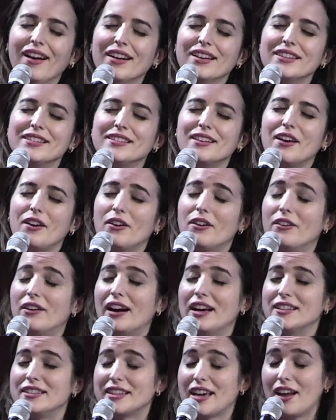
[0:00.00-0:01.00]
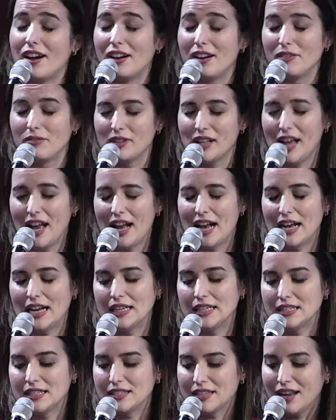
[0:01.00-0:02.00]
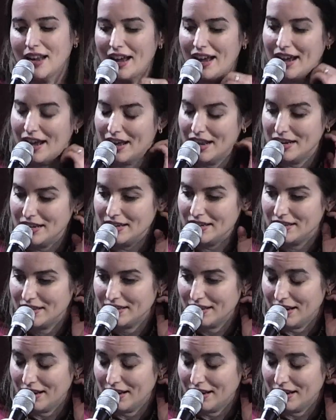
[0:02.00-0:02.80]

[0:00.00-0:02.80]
So I sat out of class, and